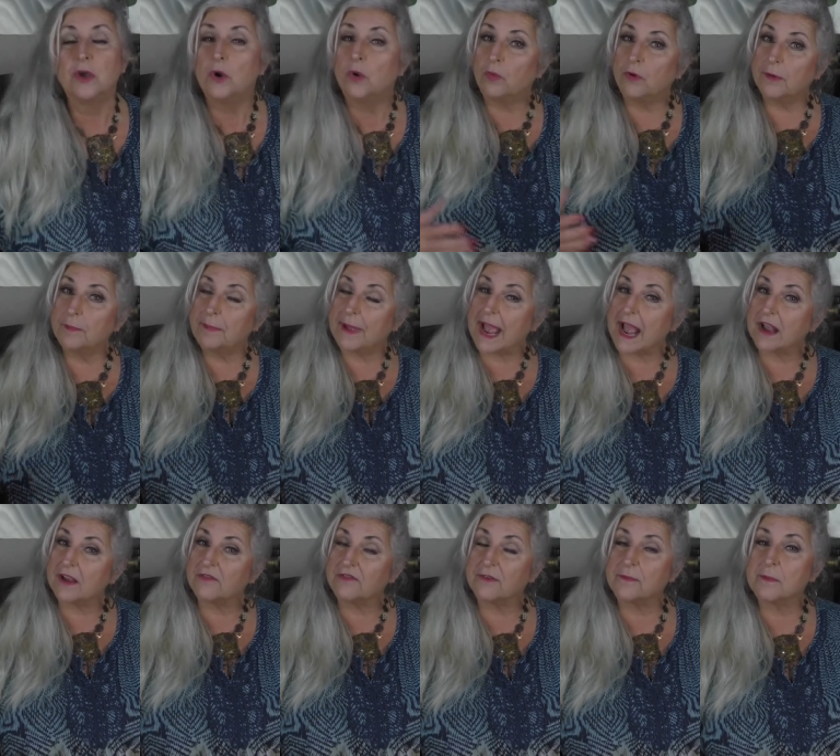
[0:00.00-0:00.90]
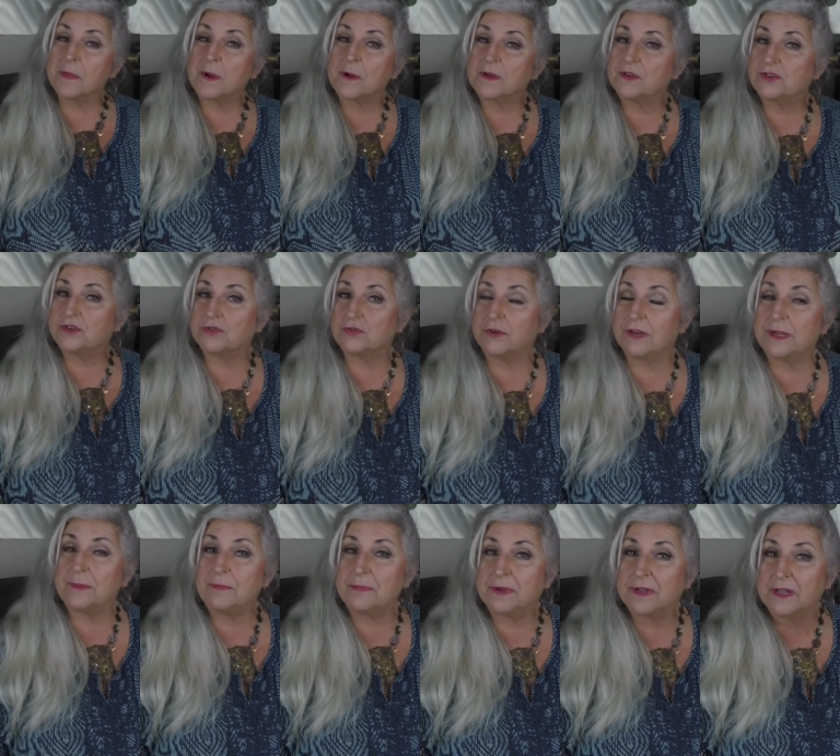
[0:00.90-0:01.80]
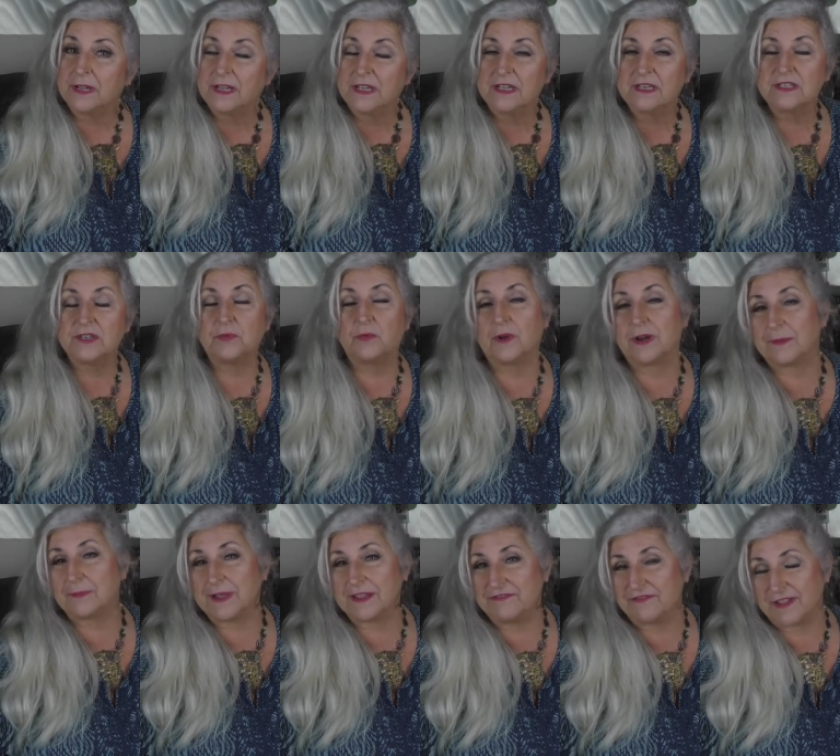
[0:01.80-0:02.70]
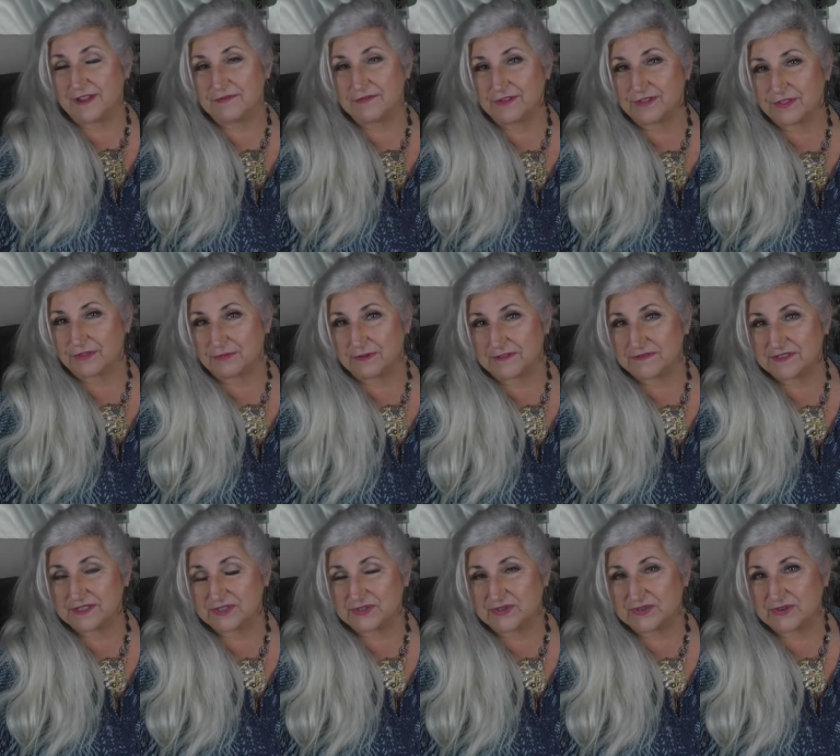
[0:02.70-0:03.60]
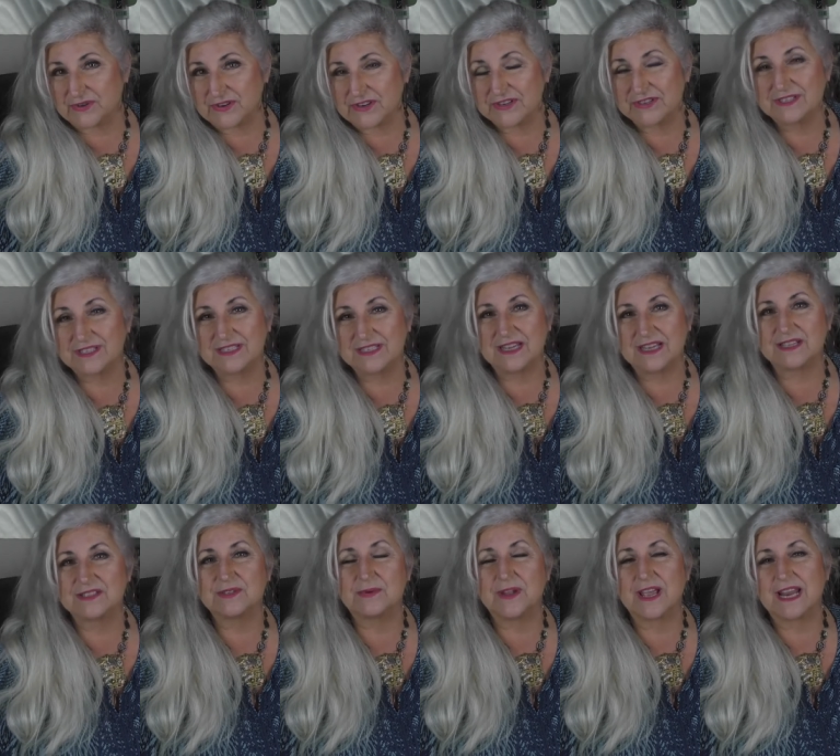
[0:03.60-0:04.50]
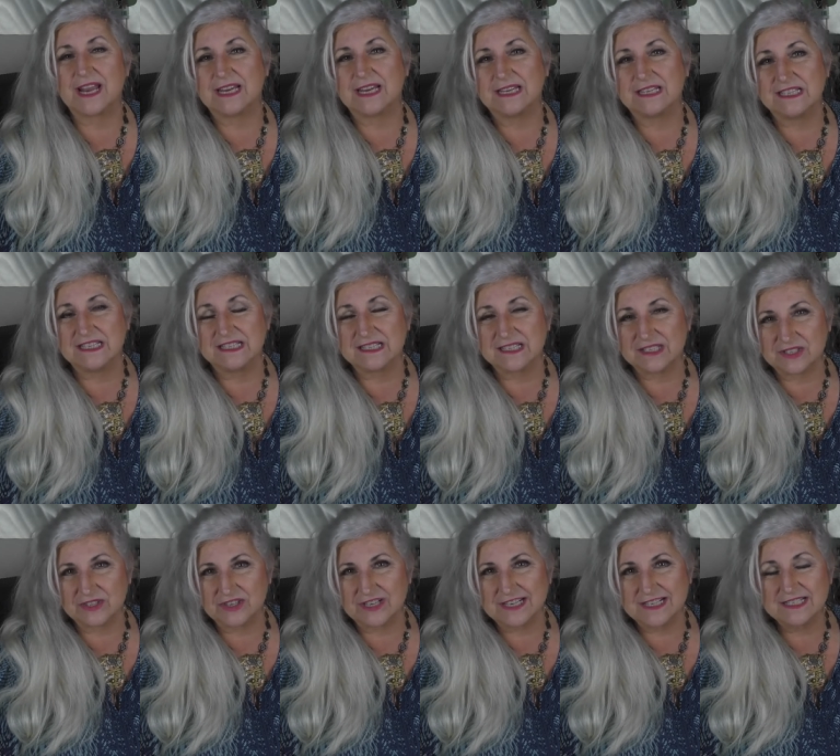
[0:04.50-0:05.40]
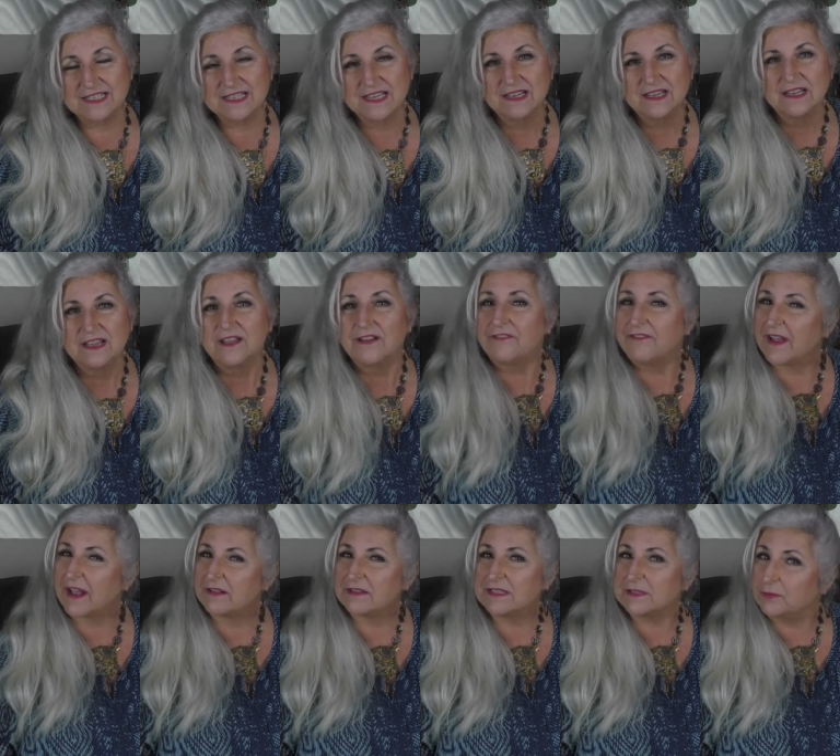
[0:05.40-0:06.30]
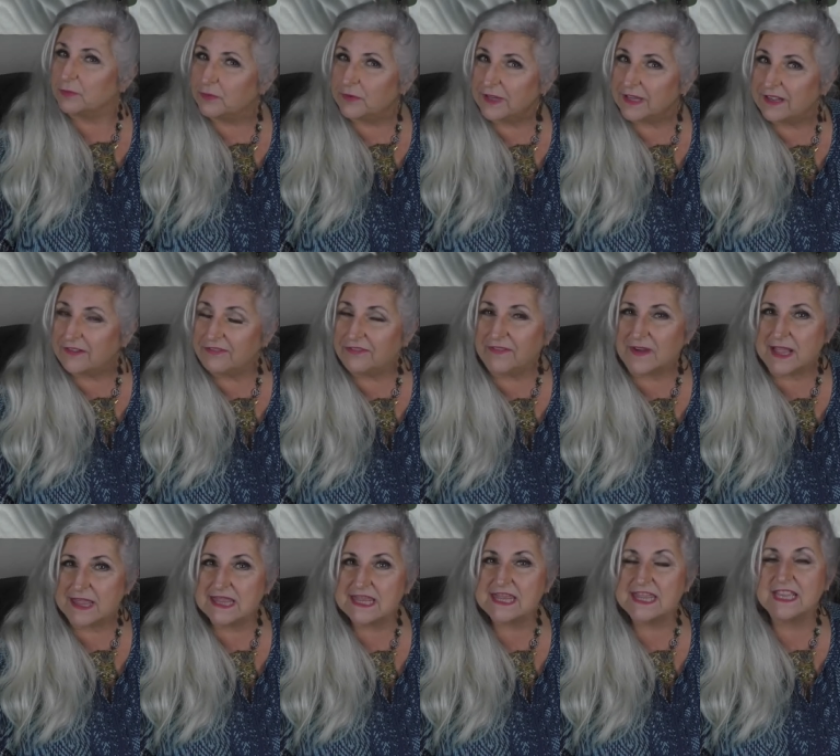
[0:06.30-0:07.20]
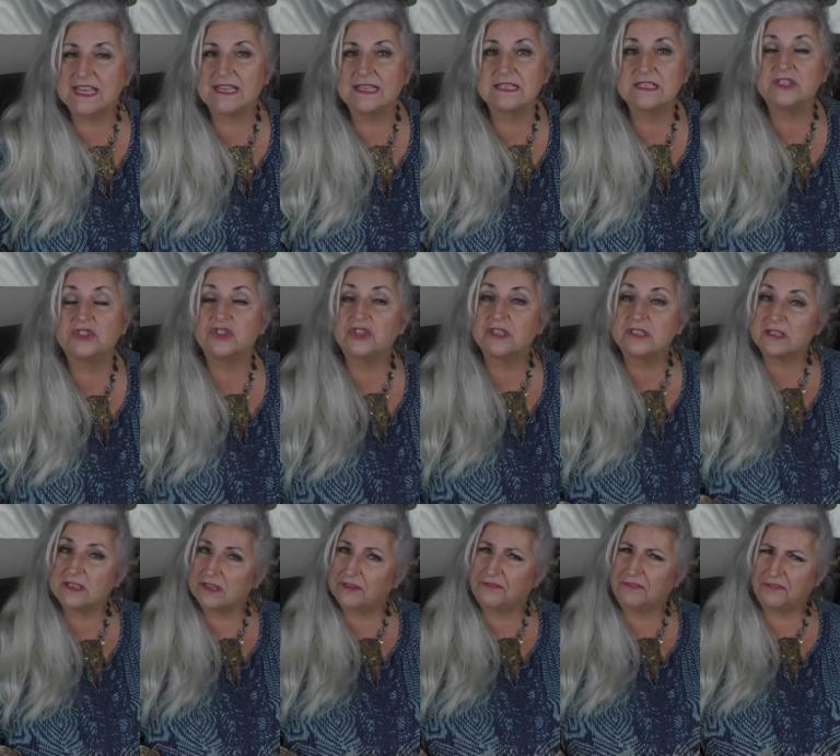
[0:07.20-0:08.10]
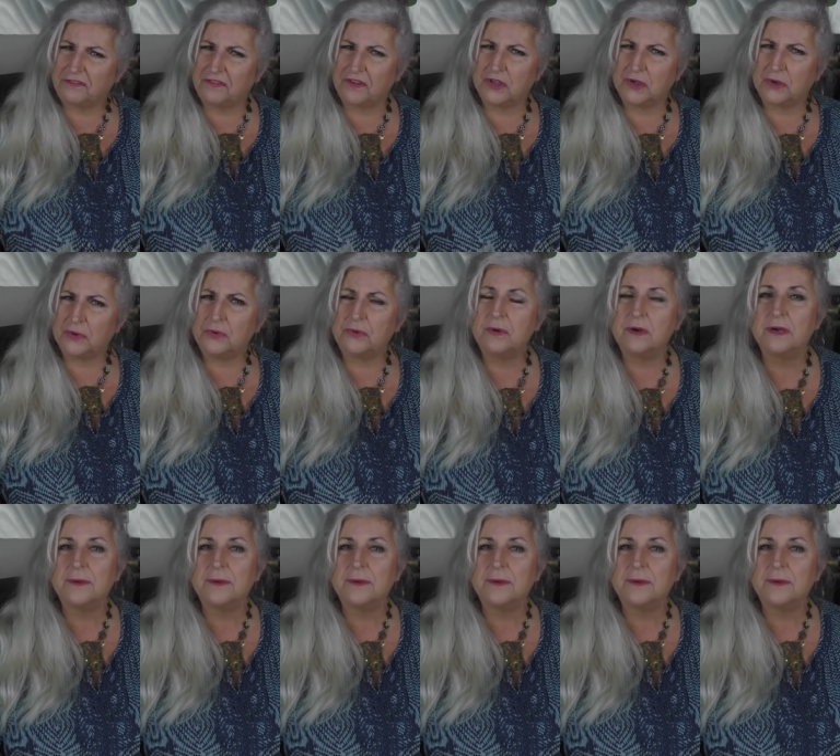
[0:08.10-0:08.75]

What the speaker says: We're back from our trip to one of my favorite thrift stores, Deseret Industries. Found some really fun things, just a few,